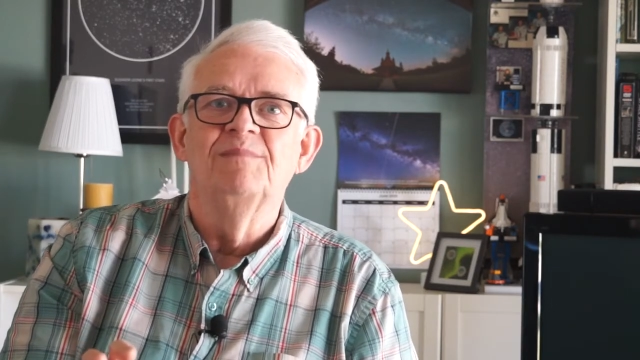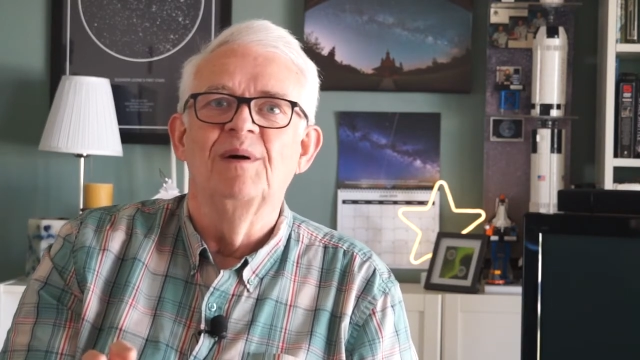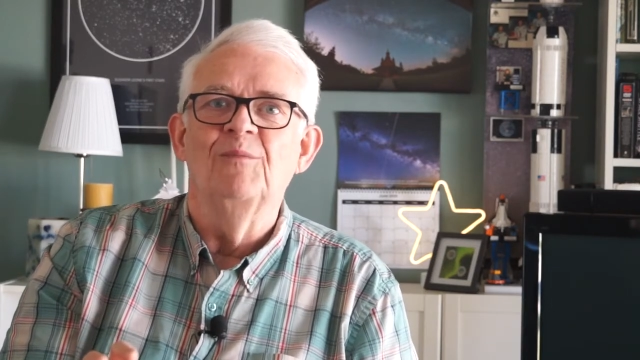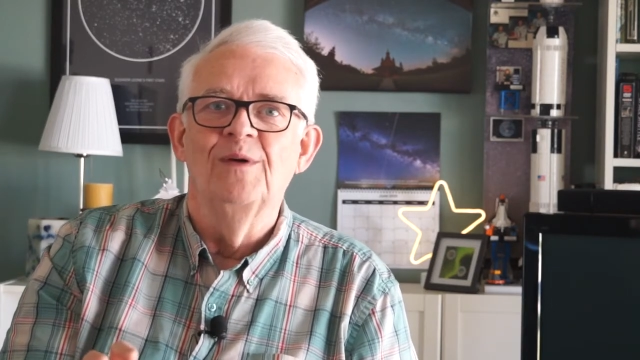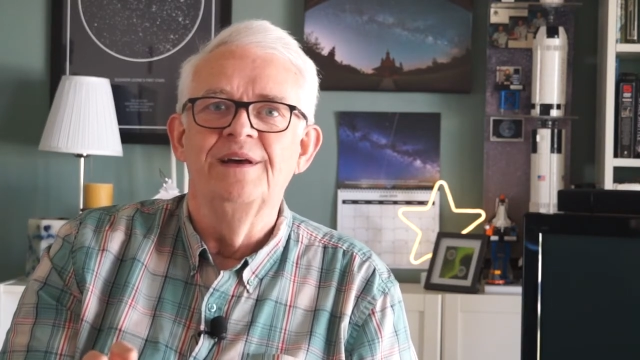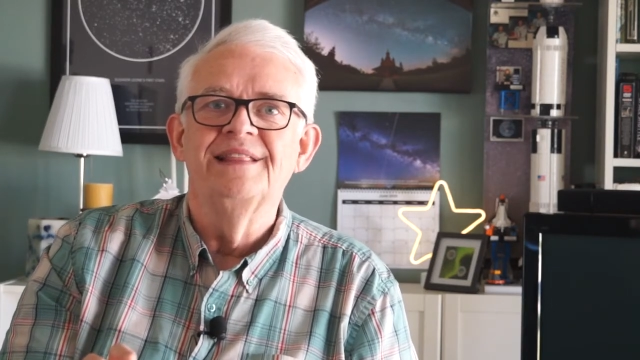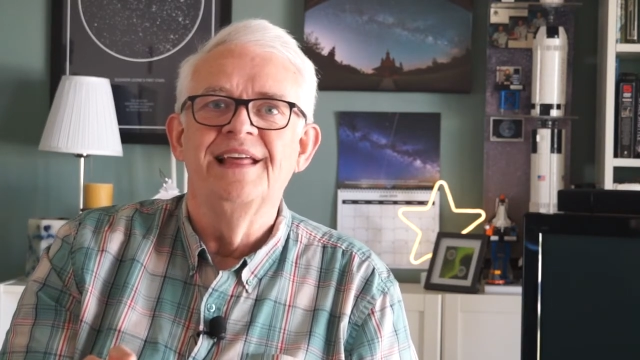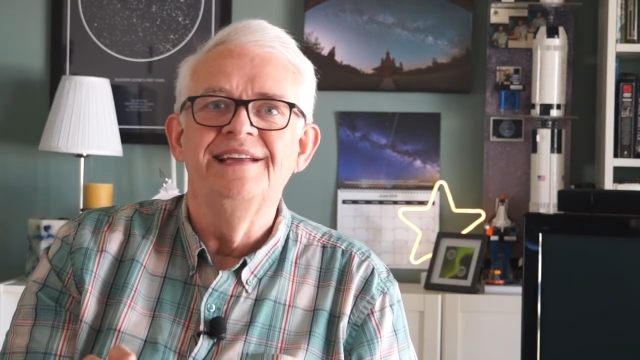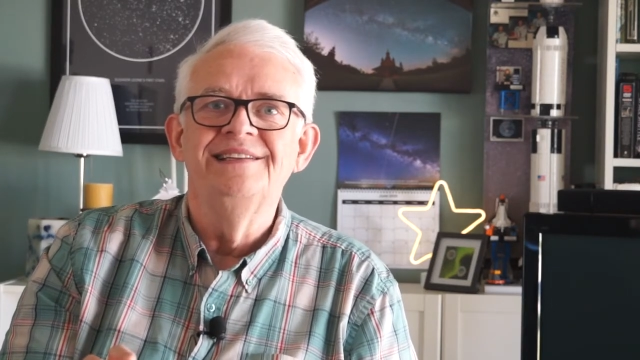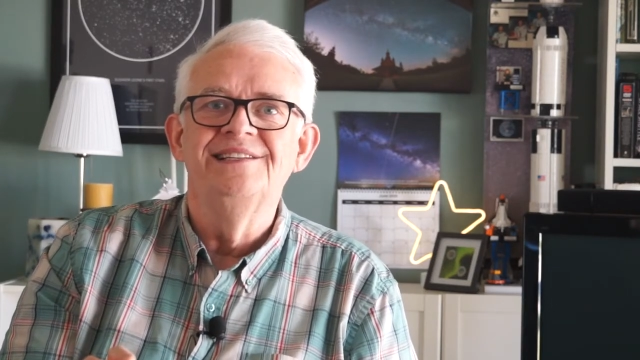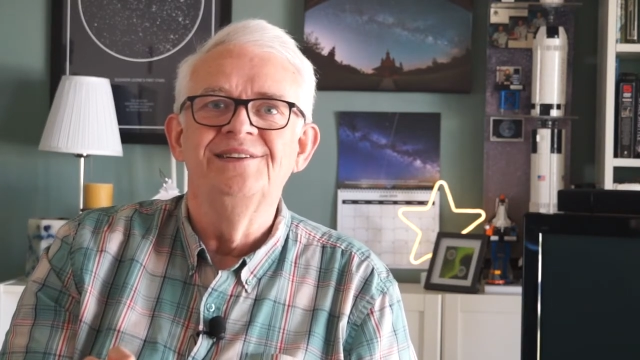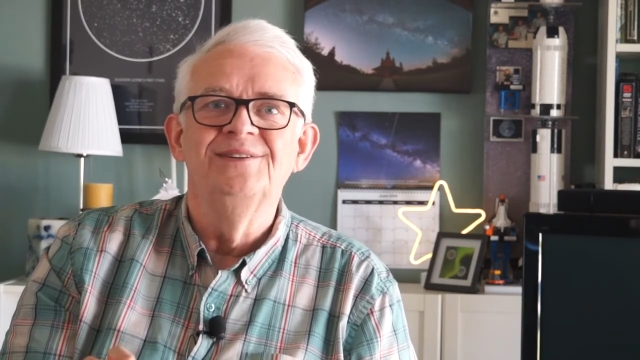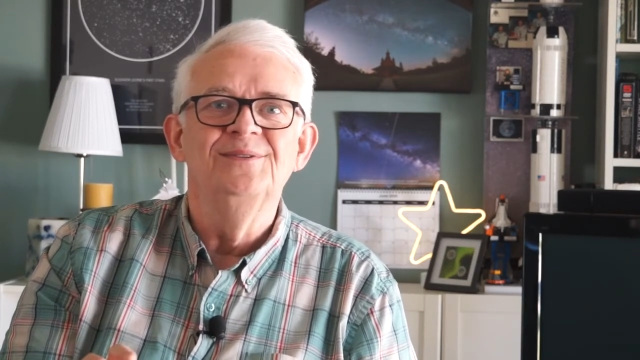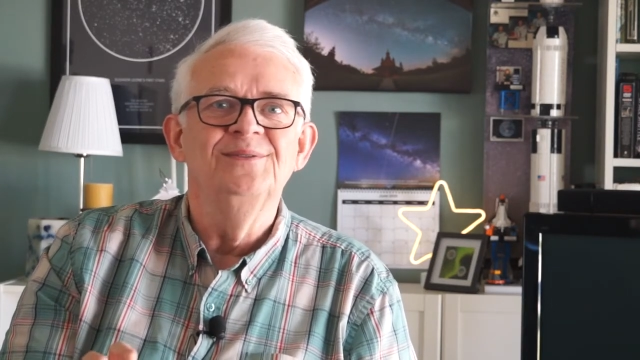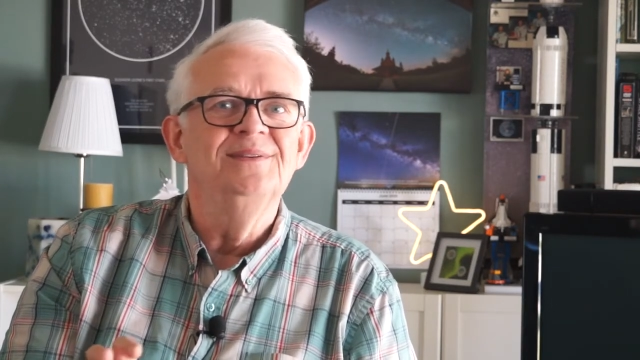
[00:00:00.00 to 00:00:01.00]
but when they
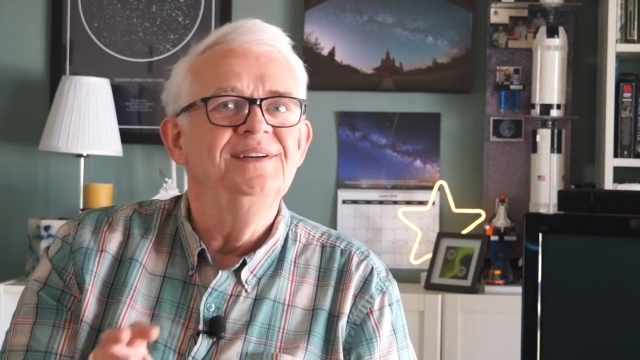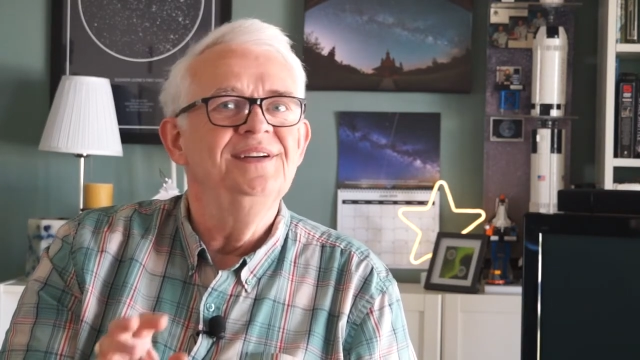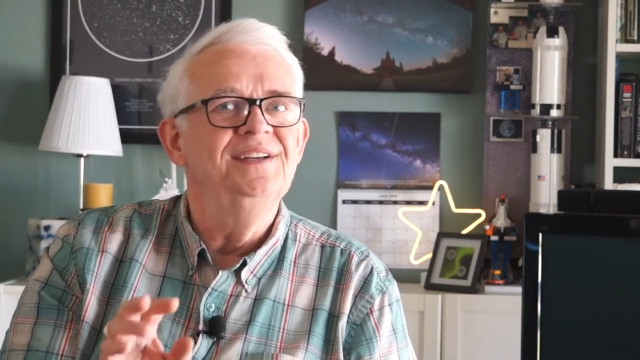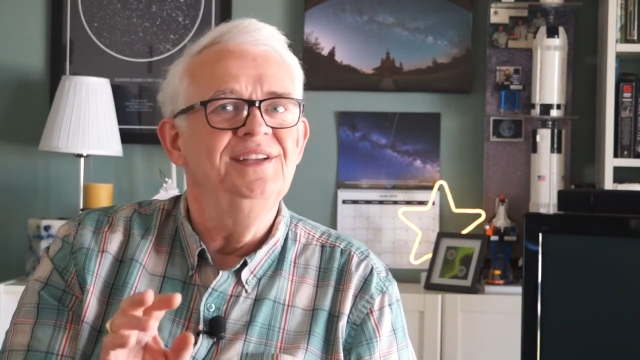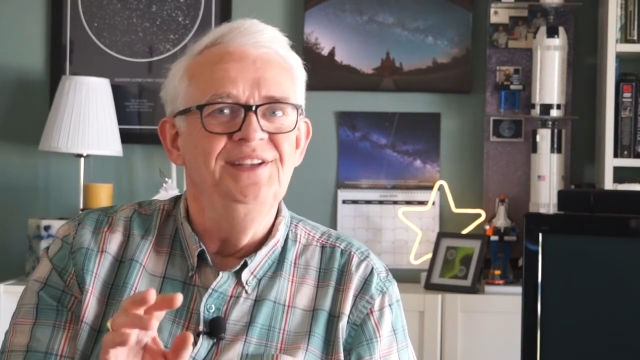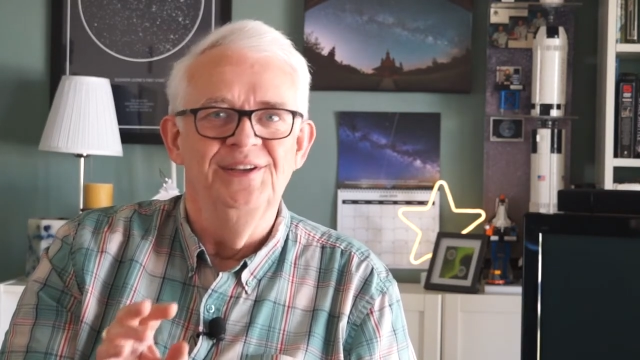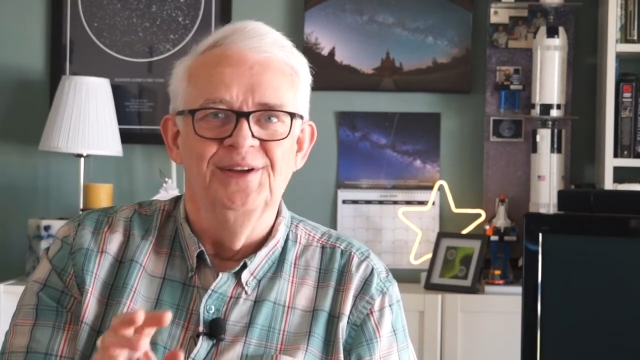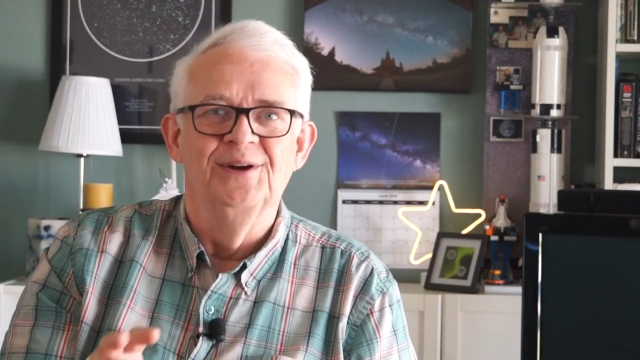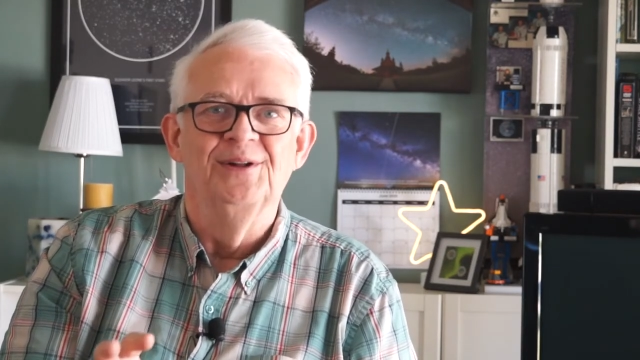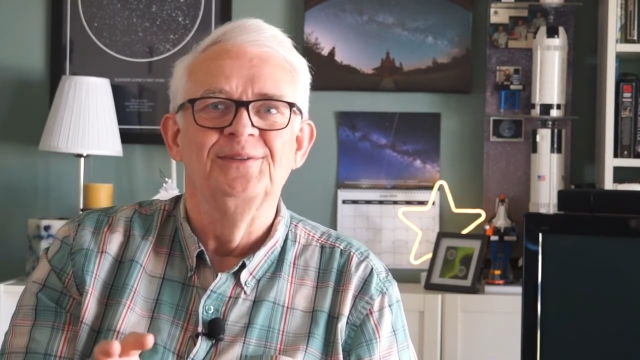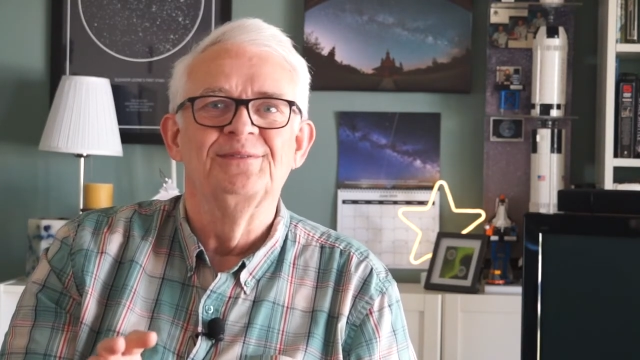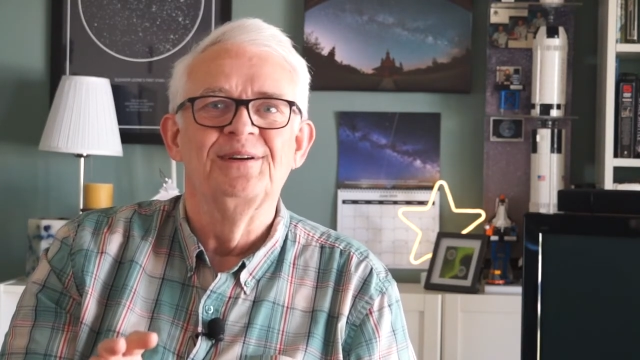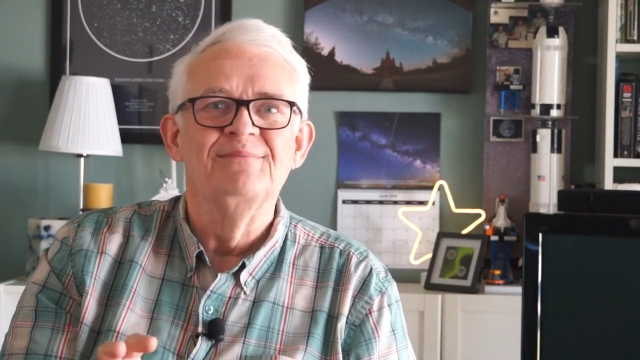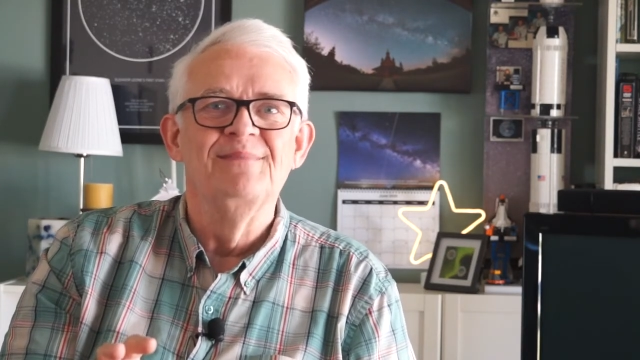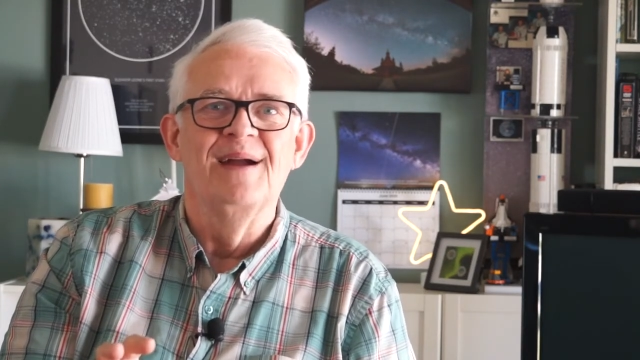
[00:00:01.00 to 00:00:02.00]
do,
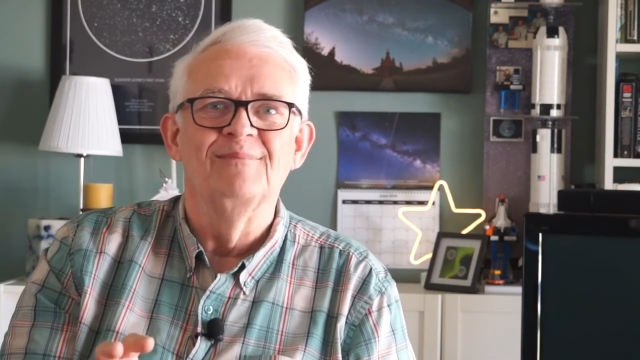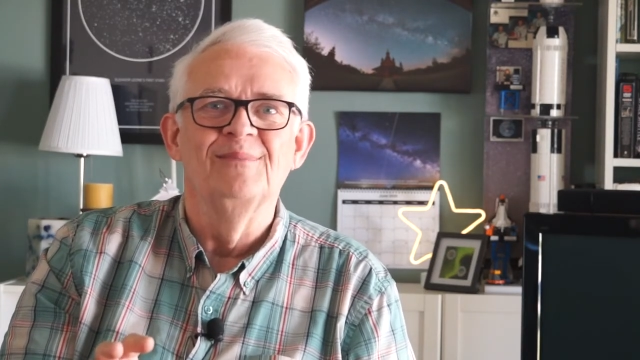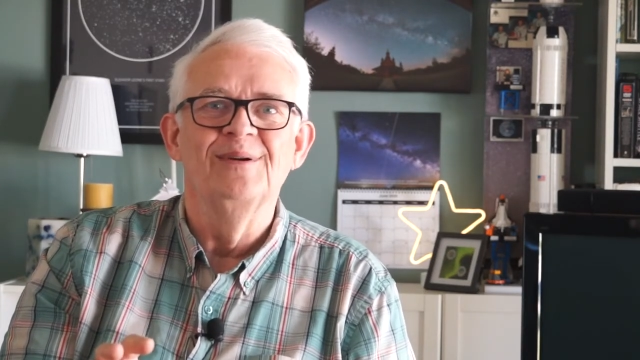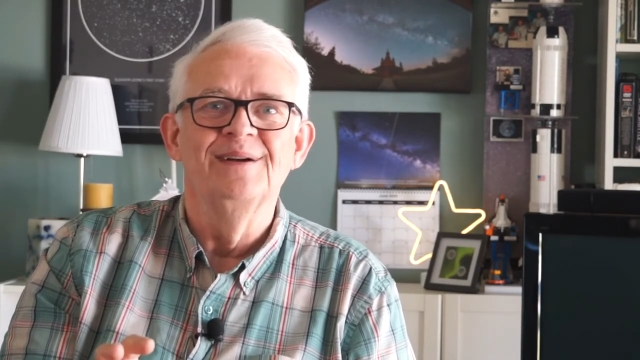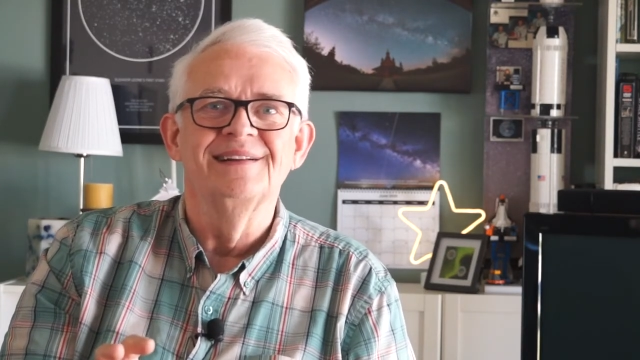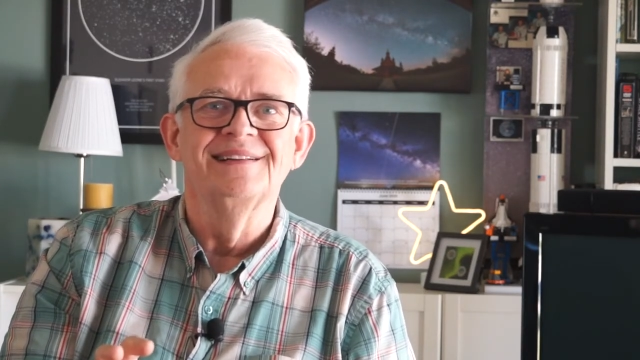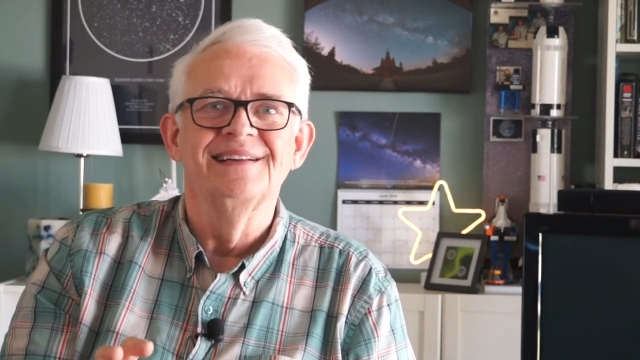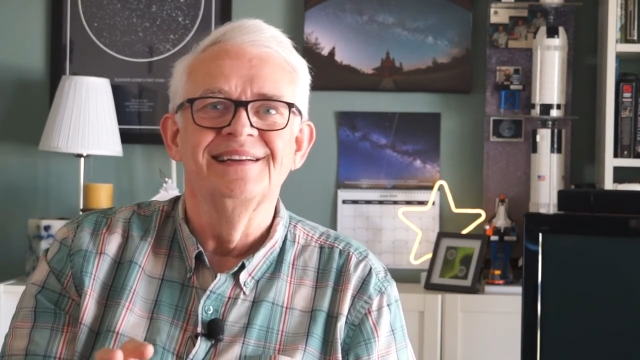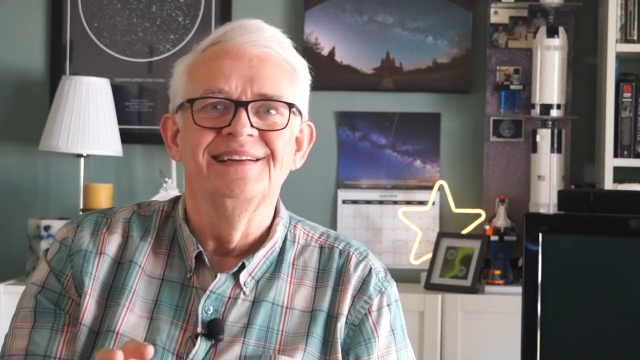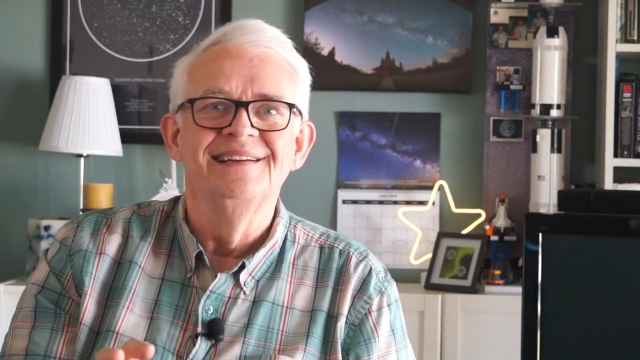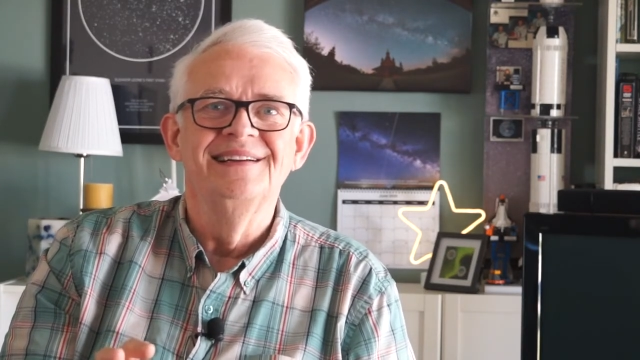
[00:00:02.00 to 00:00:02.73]
you'll remember it.